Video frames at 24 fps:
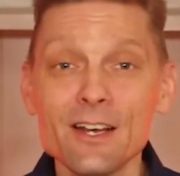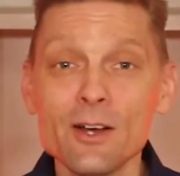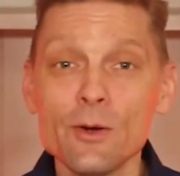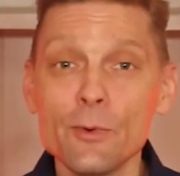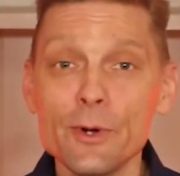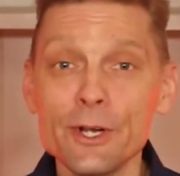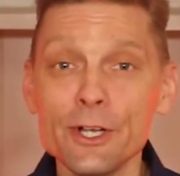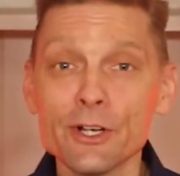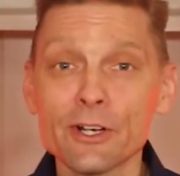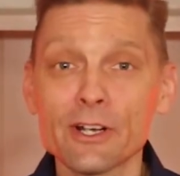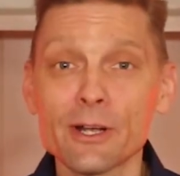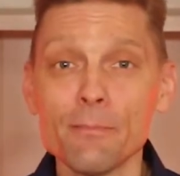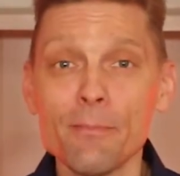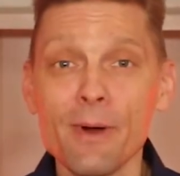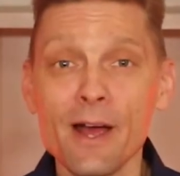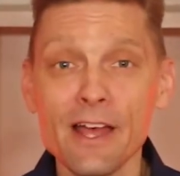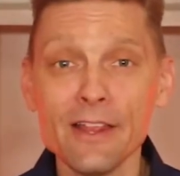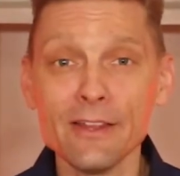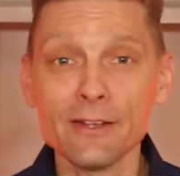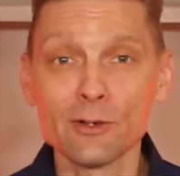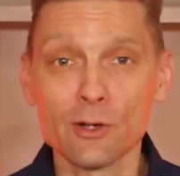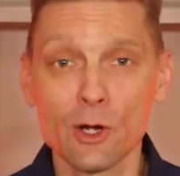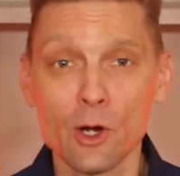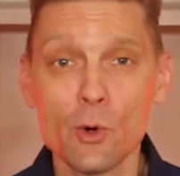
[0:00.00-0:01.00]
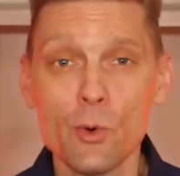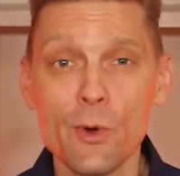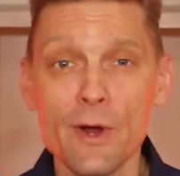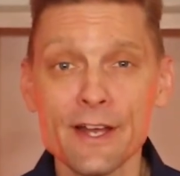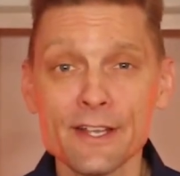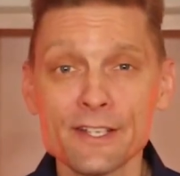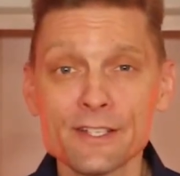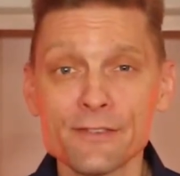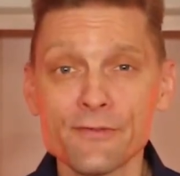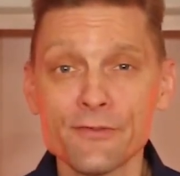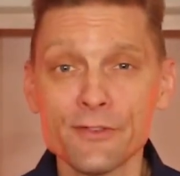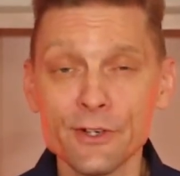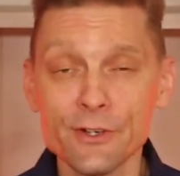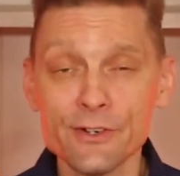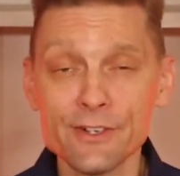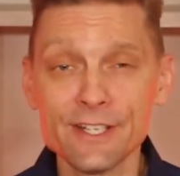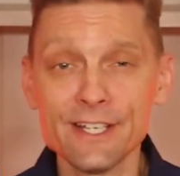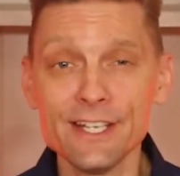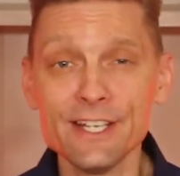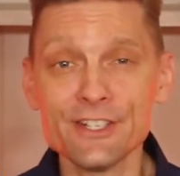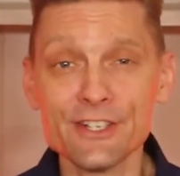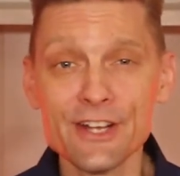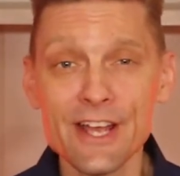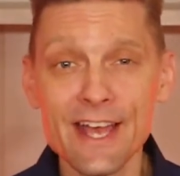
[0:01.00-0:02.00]
When you're compiling requests for your
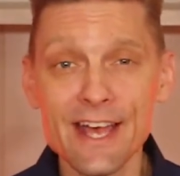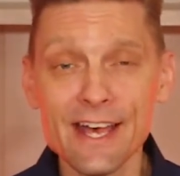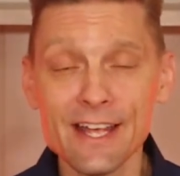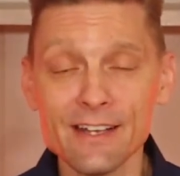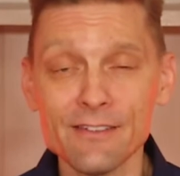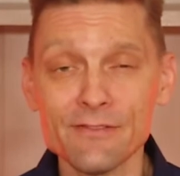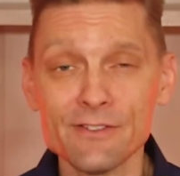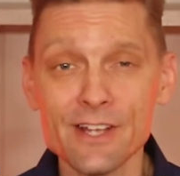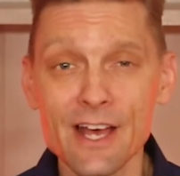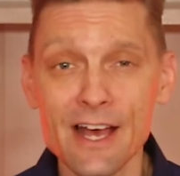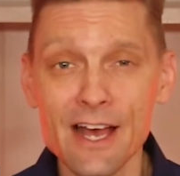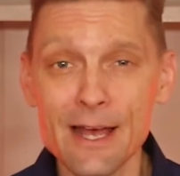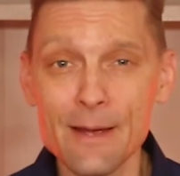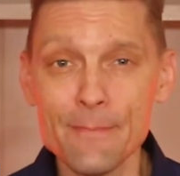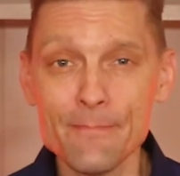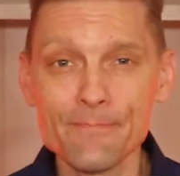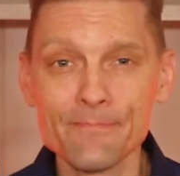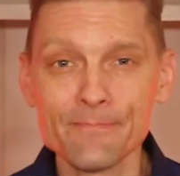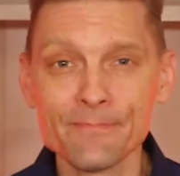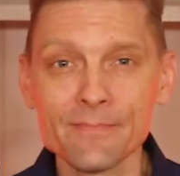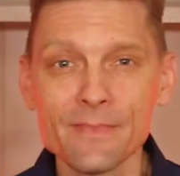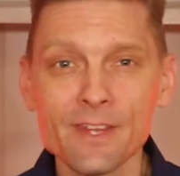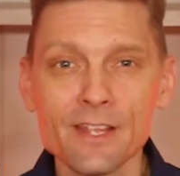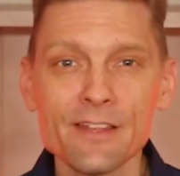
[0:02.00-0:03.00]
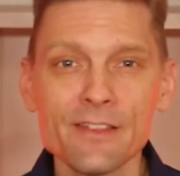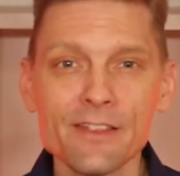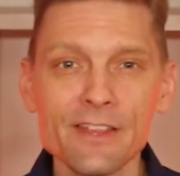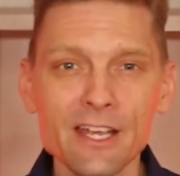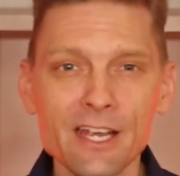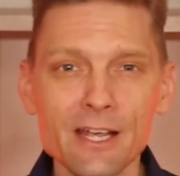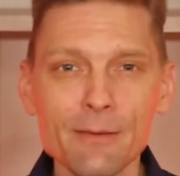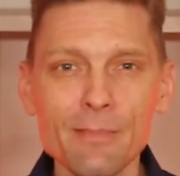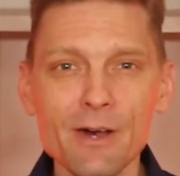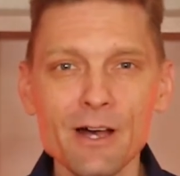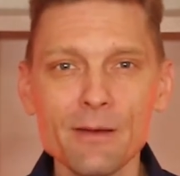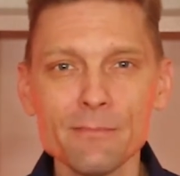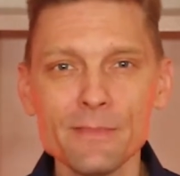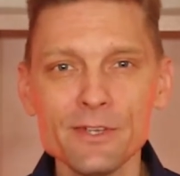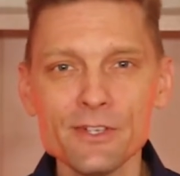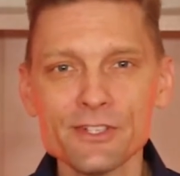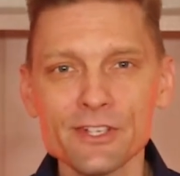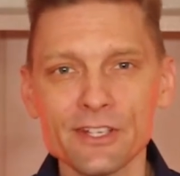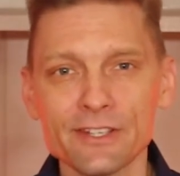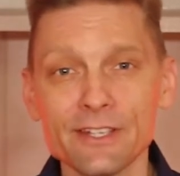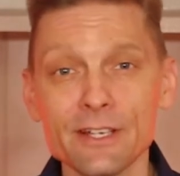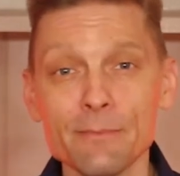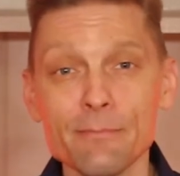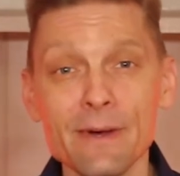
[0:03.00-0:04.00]
DJ ahead of time, think about
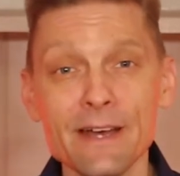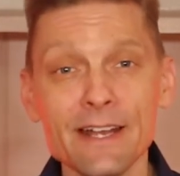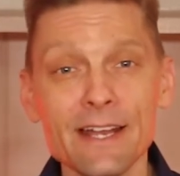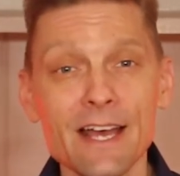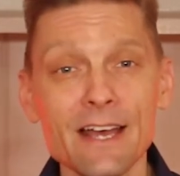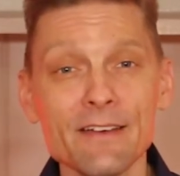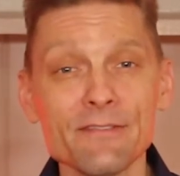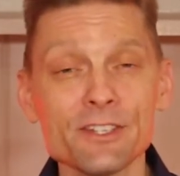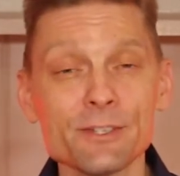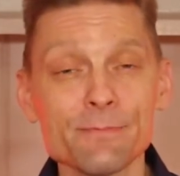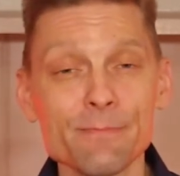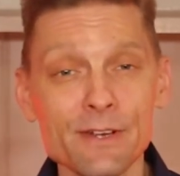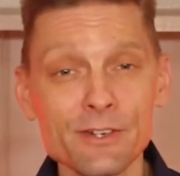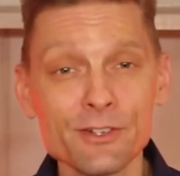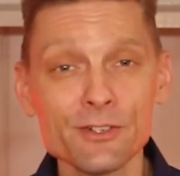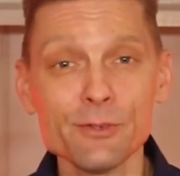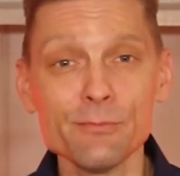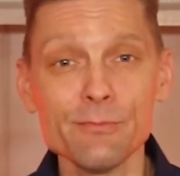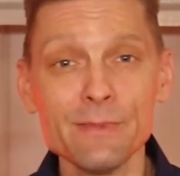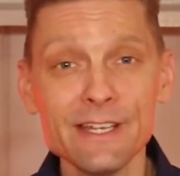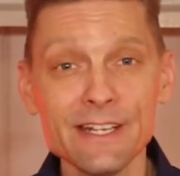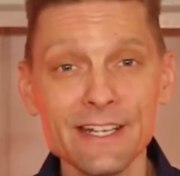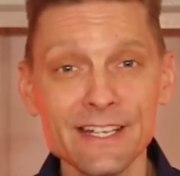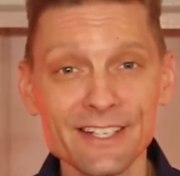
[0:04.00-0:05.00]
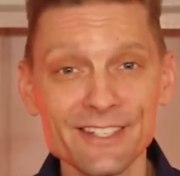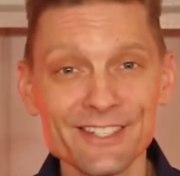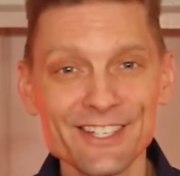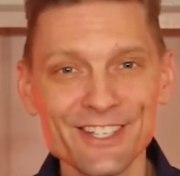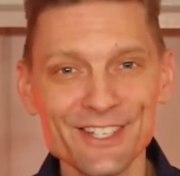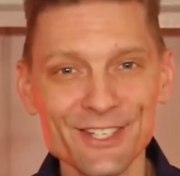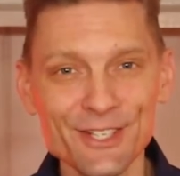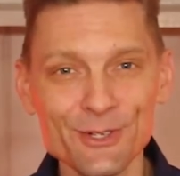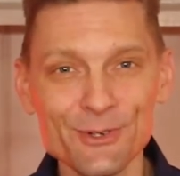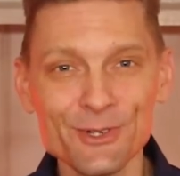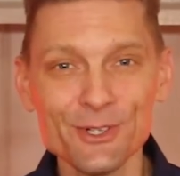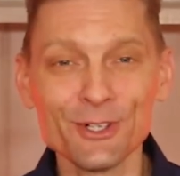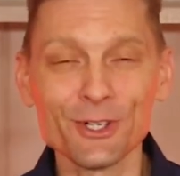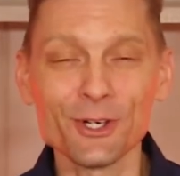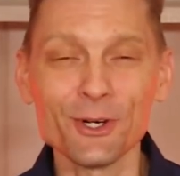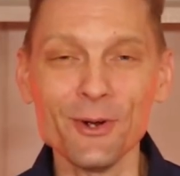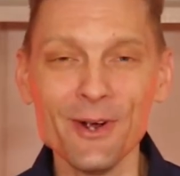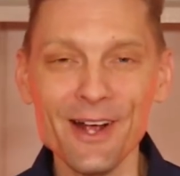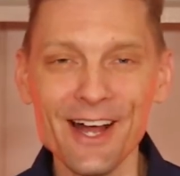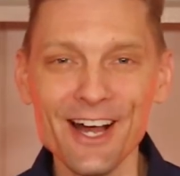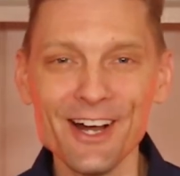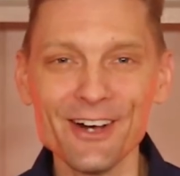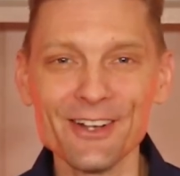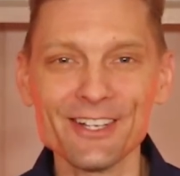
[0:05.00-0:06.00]
music that might have special meaning to you and your
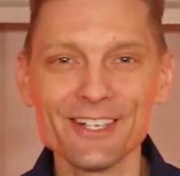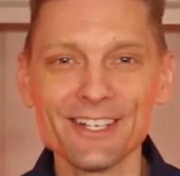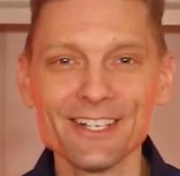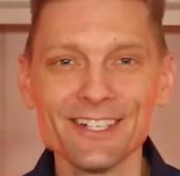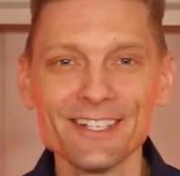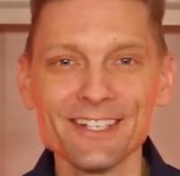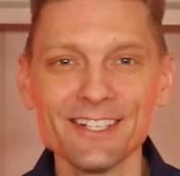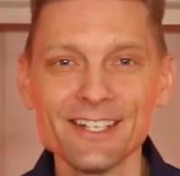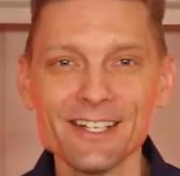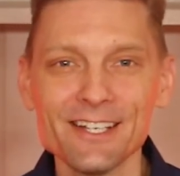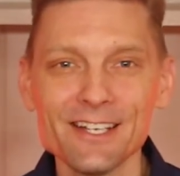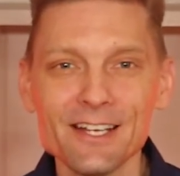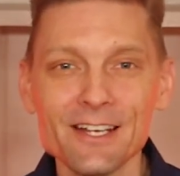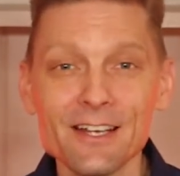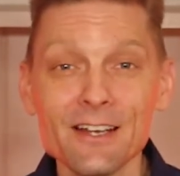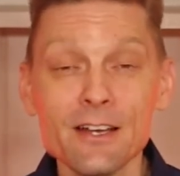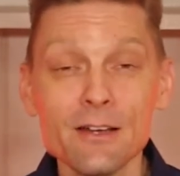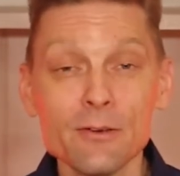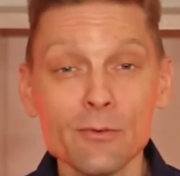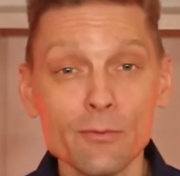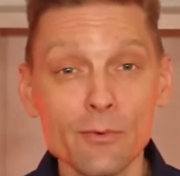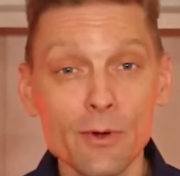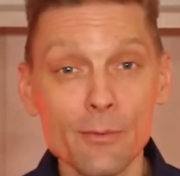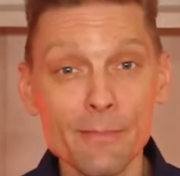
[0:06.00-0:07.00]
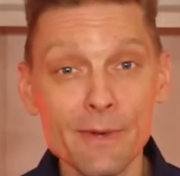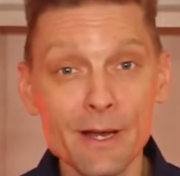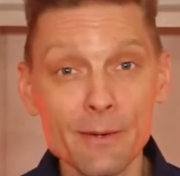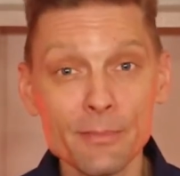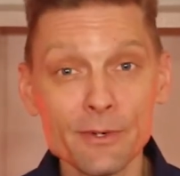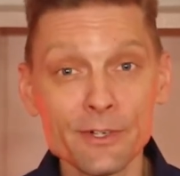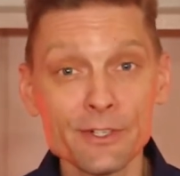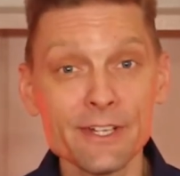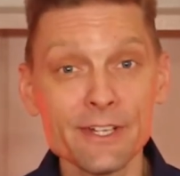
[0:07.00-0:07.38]
crowd. Remember